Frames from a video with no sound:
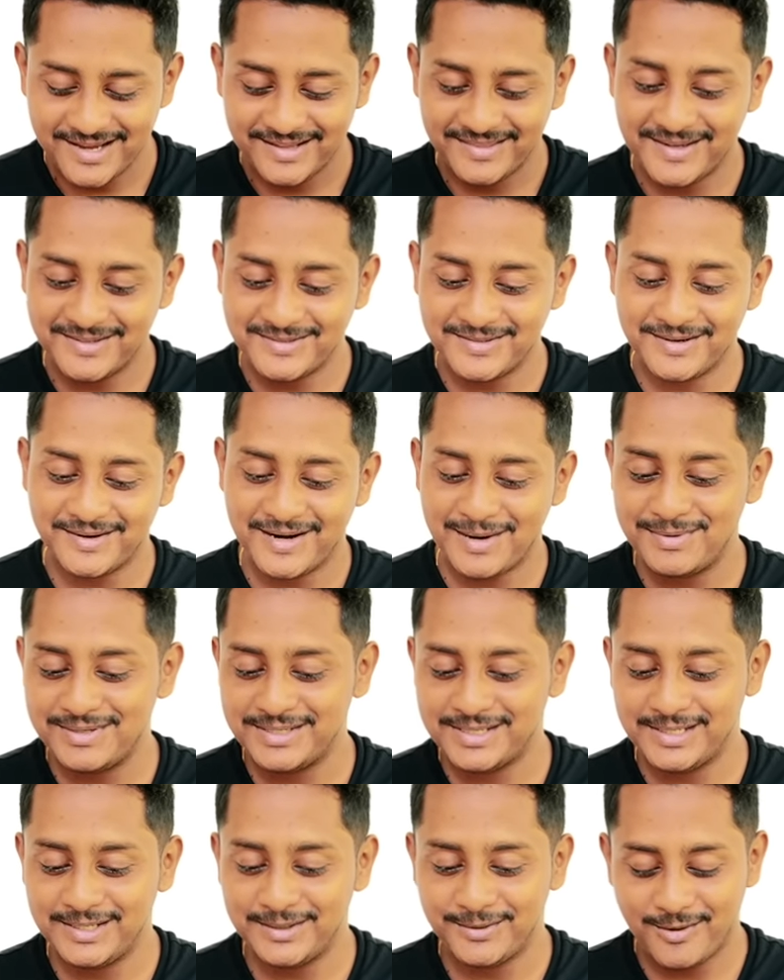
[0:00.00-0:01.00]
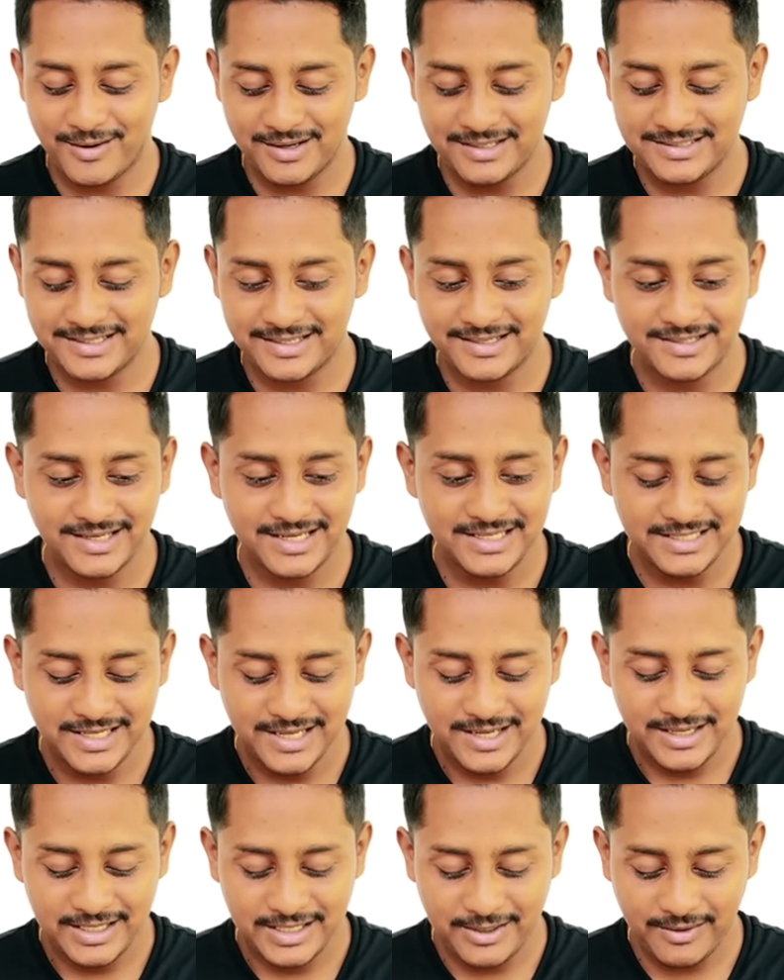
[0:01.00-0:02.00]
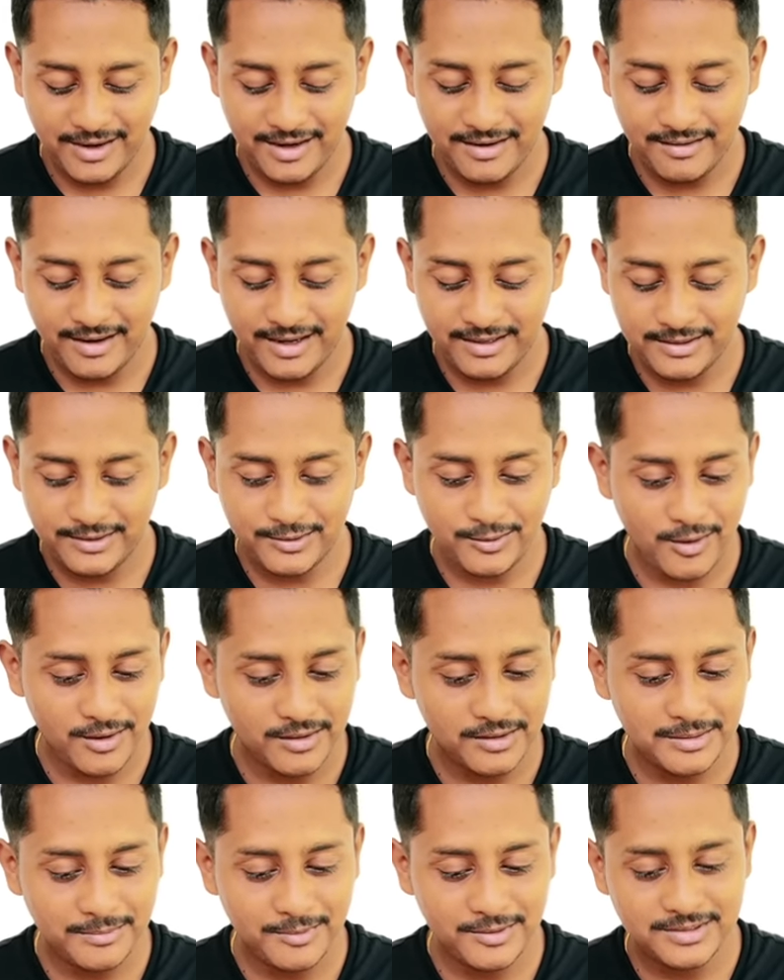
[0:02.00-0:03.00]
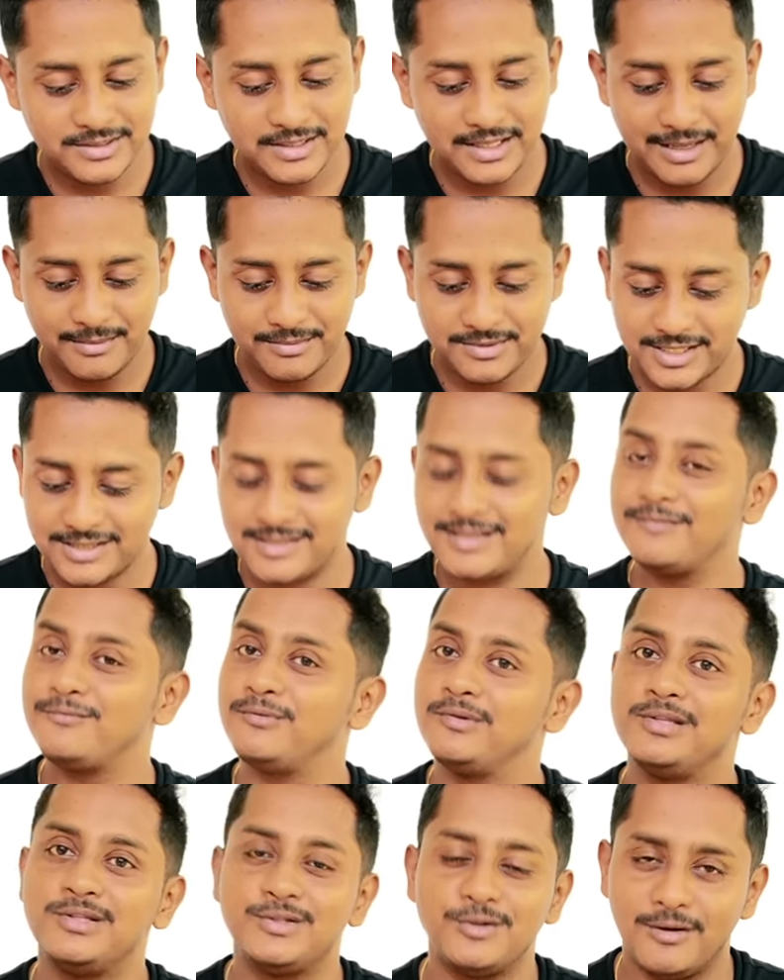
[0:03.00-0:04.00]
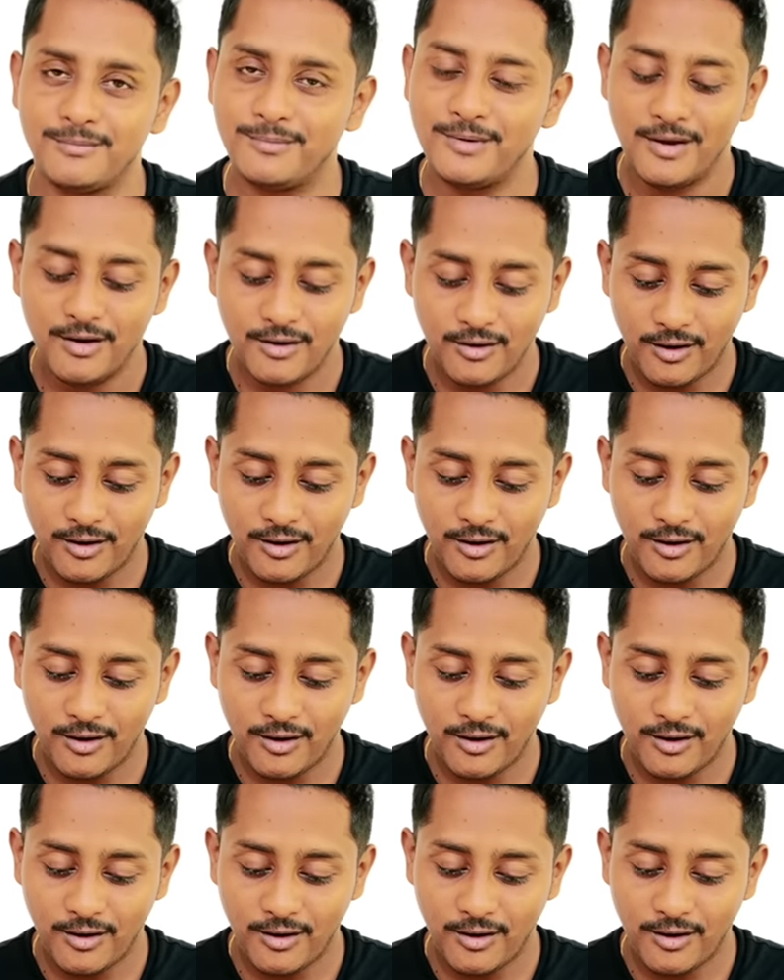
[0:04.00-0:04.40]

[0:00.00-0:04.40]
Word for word: That's a grammatically wrong sentence. You can write he talked about scrub jays and full stop